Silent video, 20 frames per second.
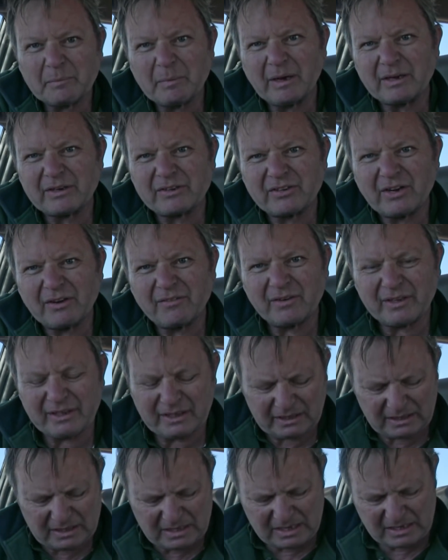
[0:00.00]
about traveling
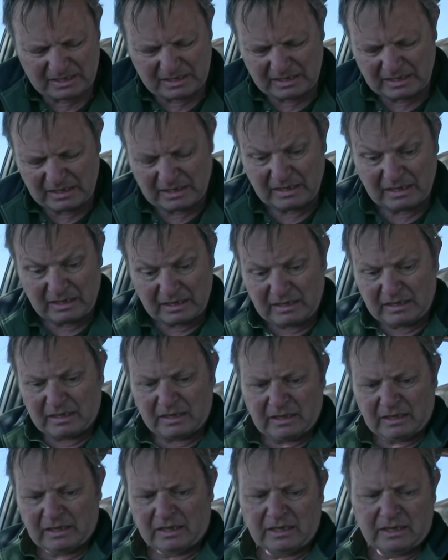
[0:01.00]
in
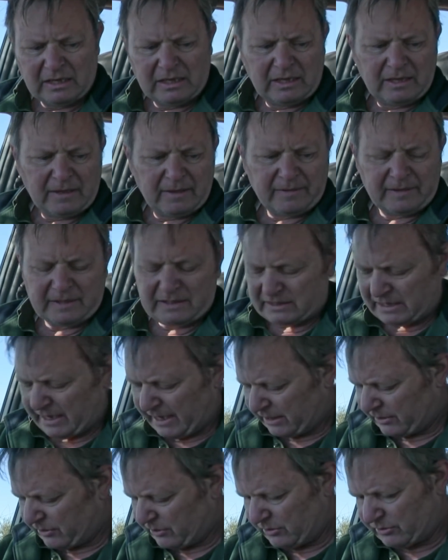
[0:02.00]
these
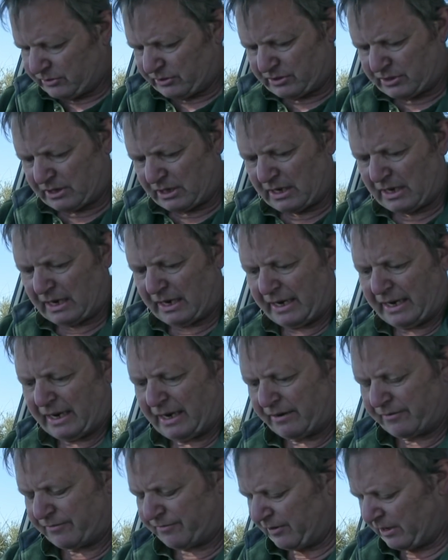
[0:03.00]
Land Cruisers, I
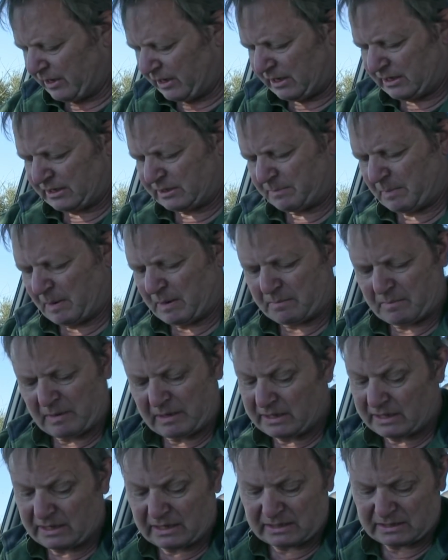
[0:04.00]
have spent
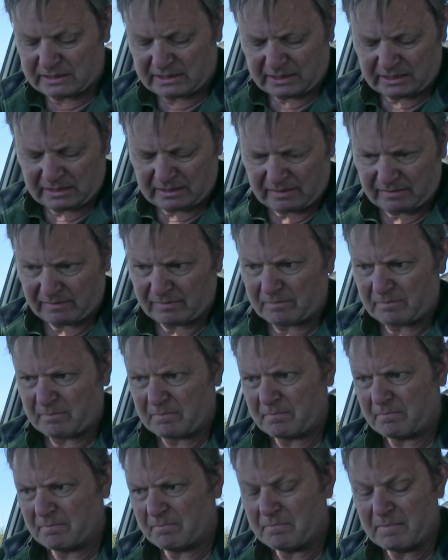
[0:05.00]
many years in
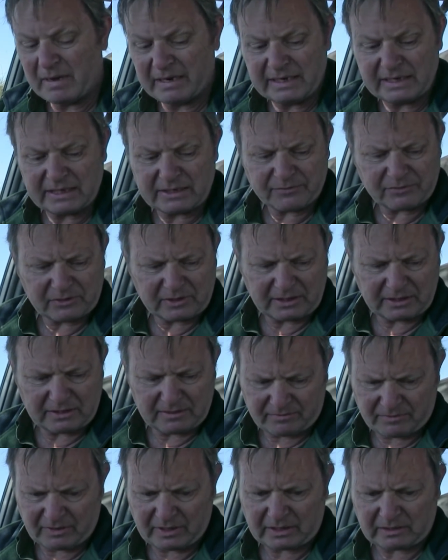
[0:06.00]
many different
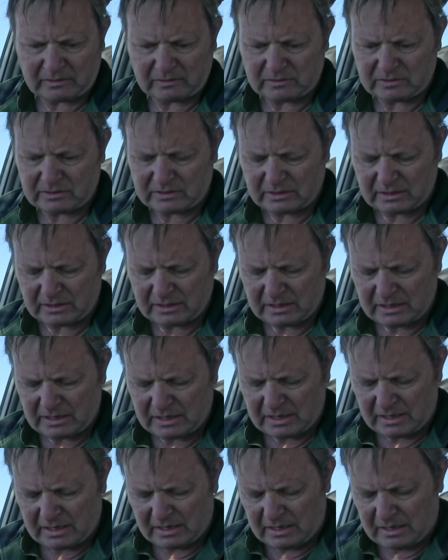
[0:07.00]
vehicles,
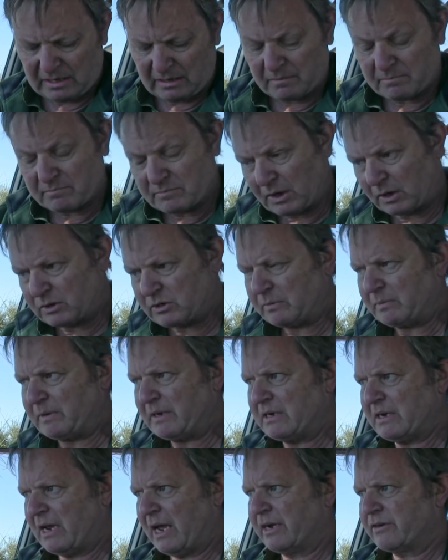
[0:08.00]

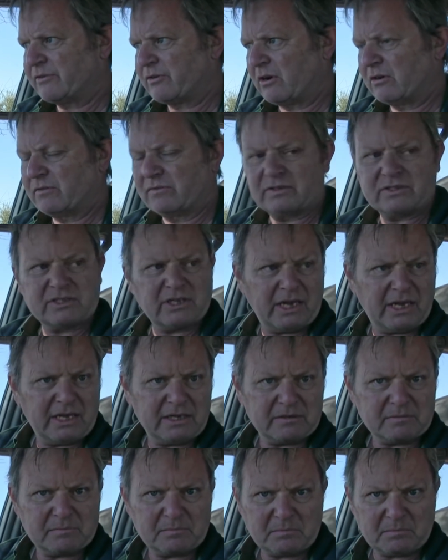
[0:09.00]
notably Land Rovers
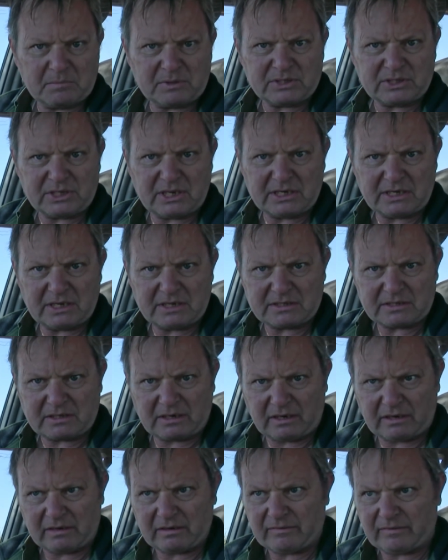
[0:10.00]
and Mercedes
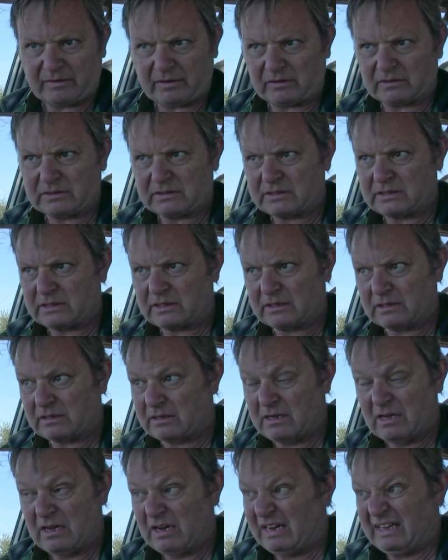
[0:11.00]
Geländewagens.
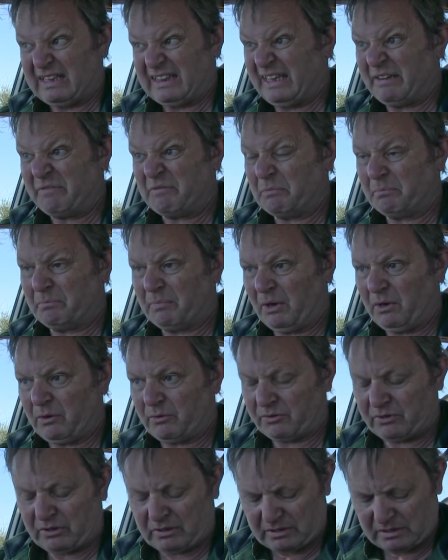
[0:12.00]
Love them
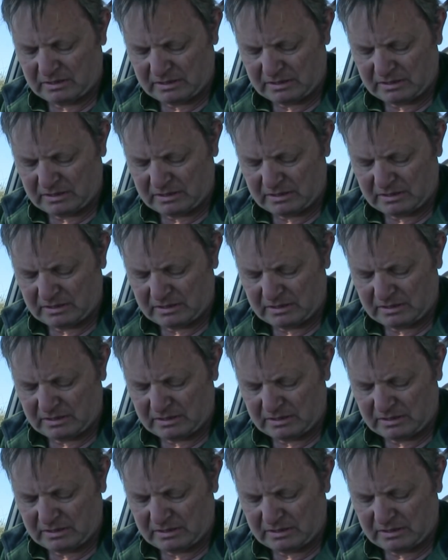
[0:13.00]
both,